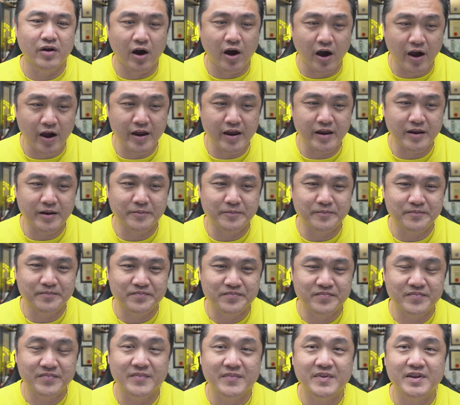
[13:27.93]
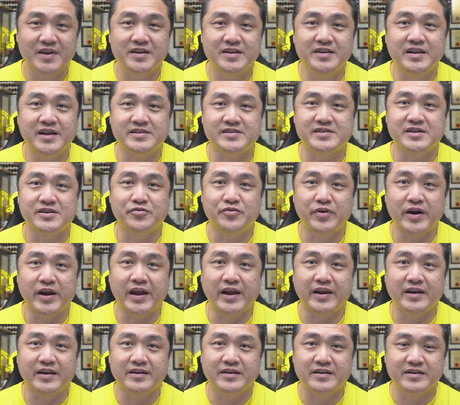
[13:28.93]
Oi! That's a
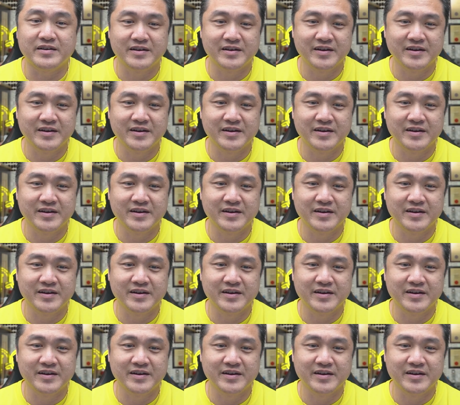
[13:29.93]
red.